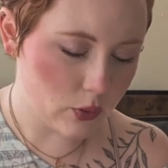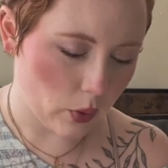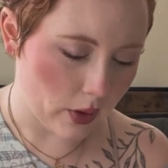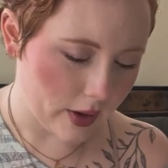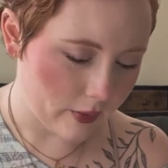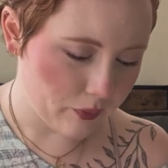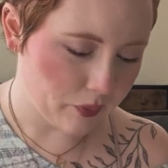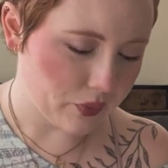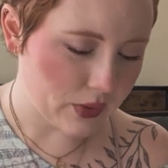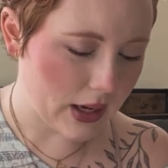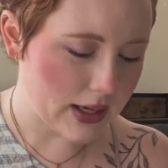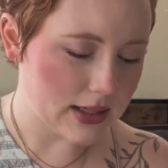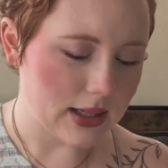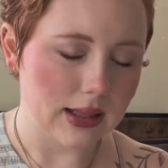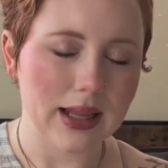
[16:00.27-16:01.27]
one
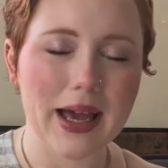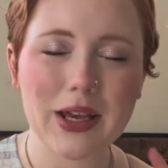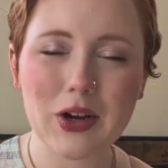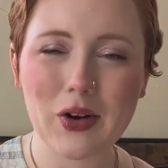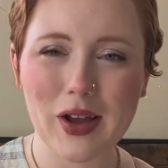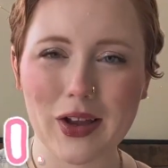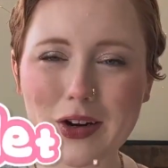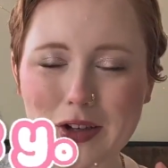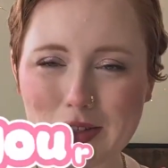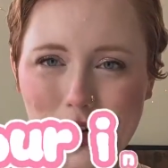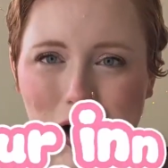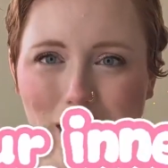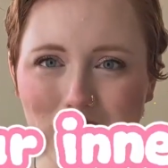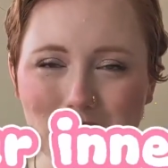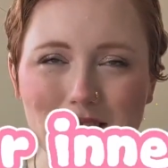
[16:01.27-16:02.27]
is let your inner
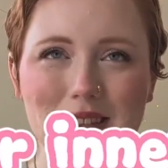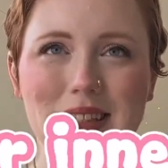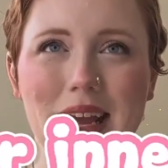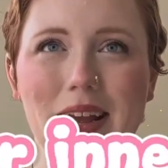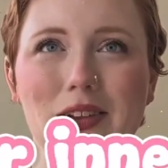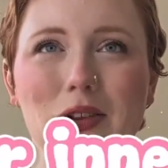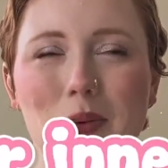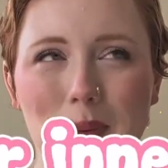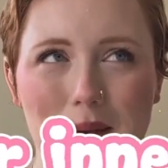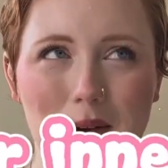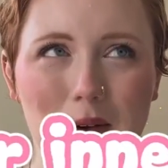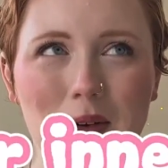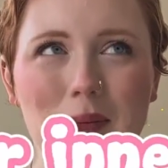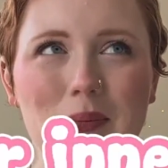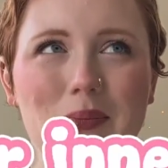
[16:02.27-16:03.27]
child take the
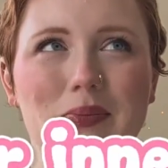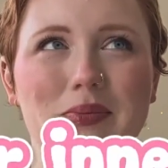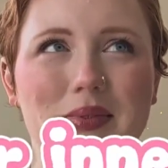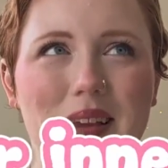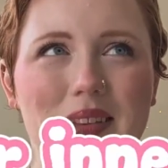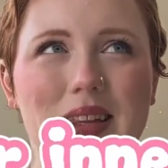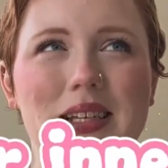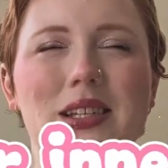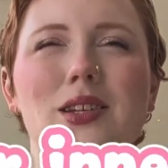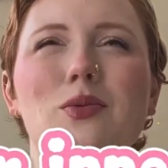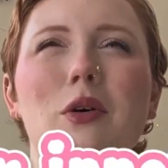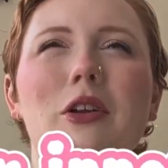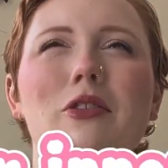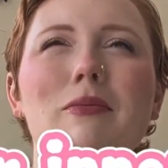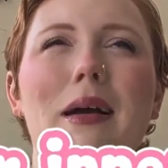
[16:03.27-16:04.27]
wheel. This is
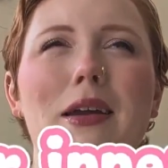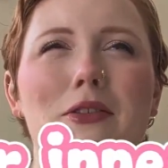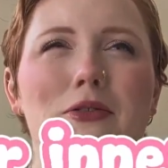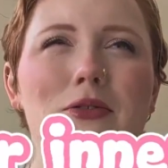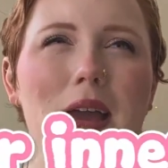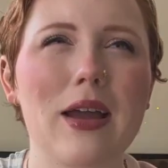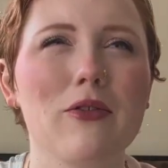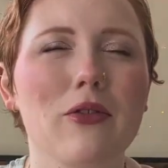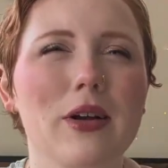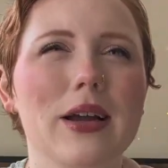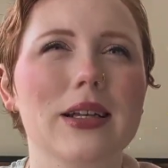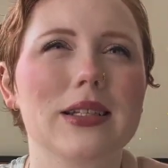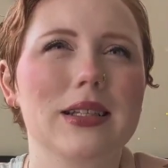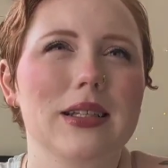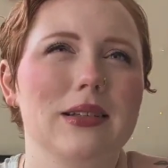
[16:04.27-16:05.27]
one of my
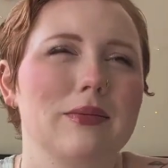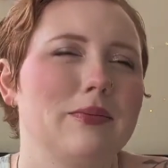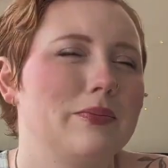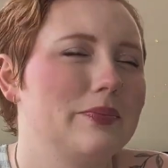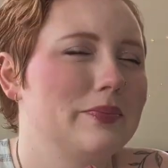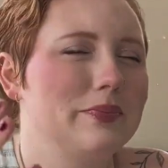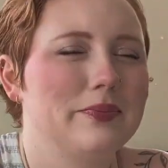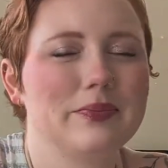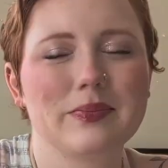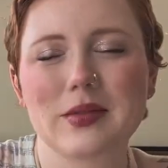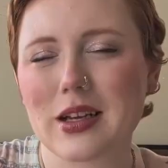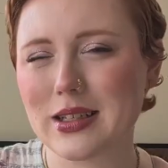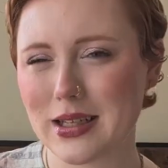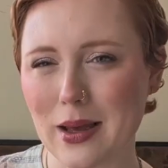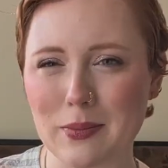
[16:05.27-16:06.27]
favorite
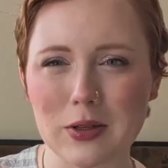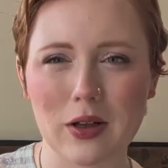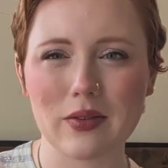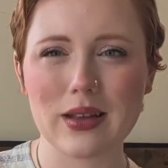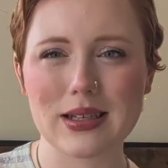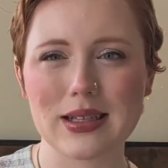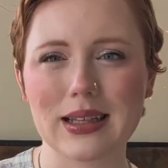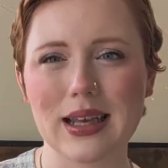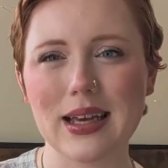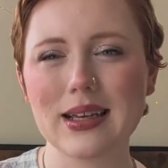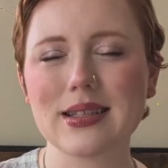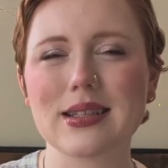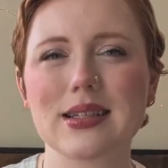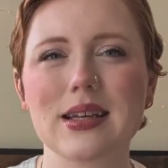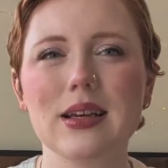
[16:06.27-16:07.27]
tips on this
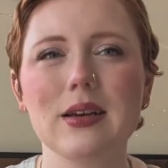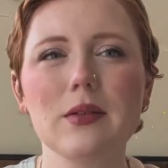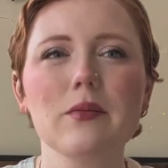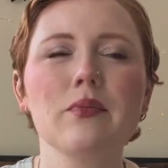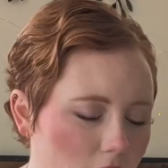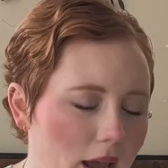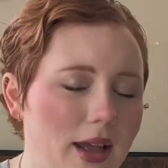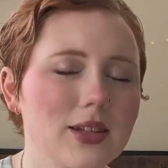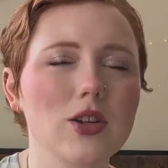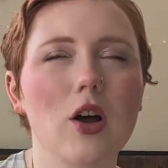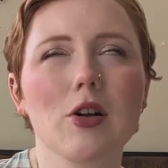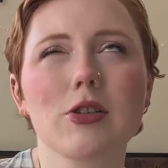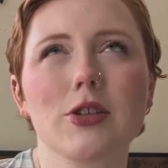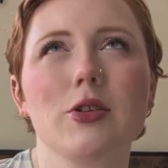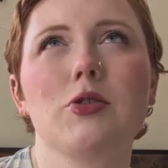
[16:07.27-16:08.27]
list. It's
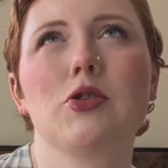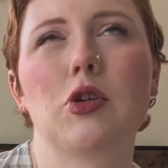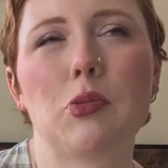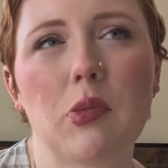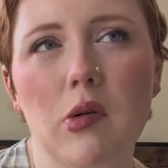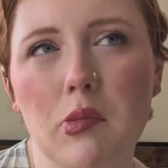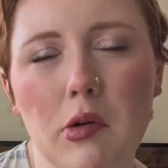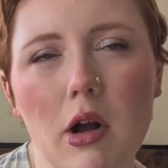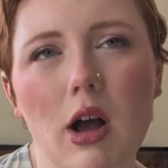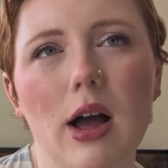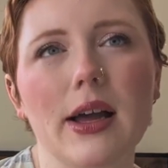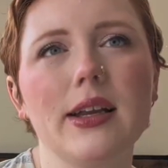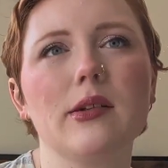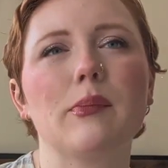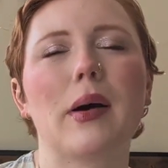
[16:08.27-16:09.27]
also super
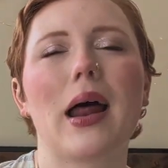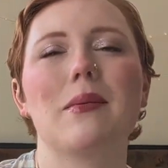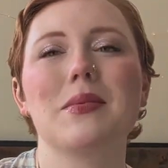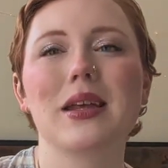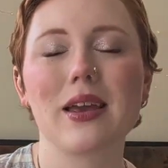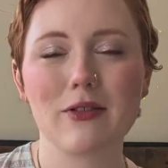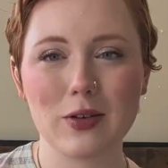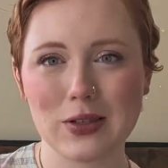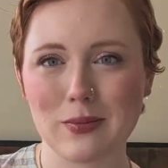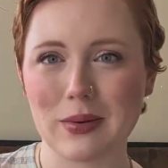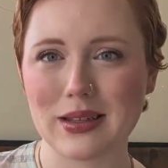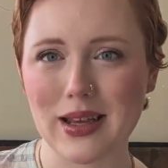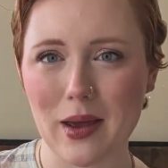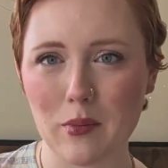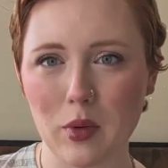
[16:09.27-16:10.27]
broad, but I'm going to give you some
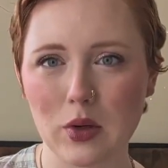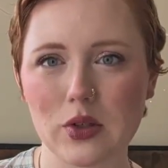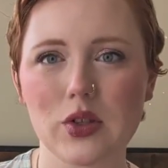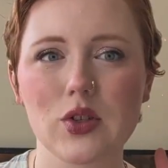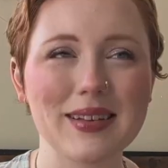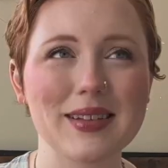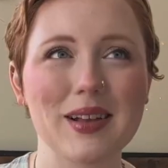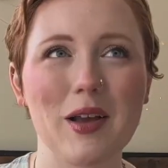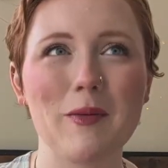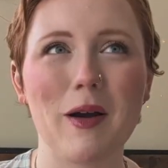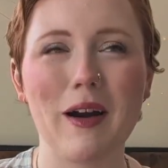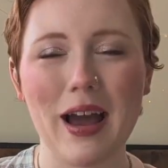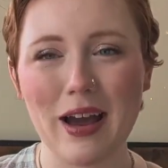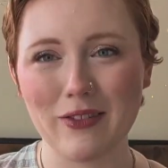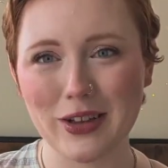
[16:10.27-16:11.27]
examples
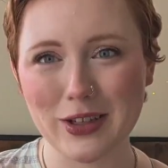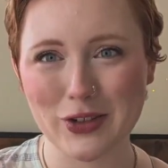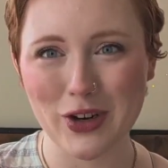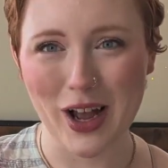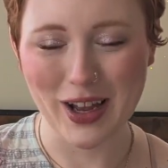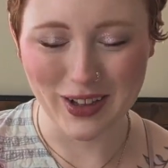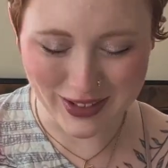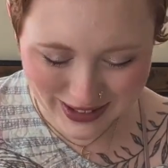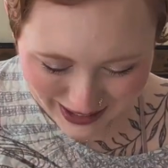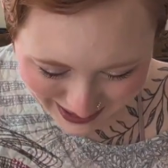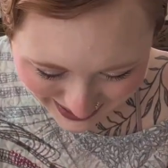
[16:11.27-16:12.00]
about having a child.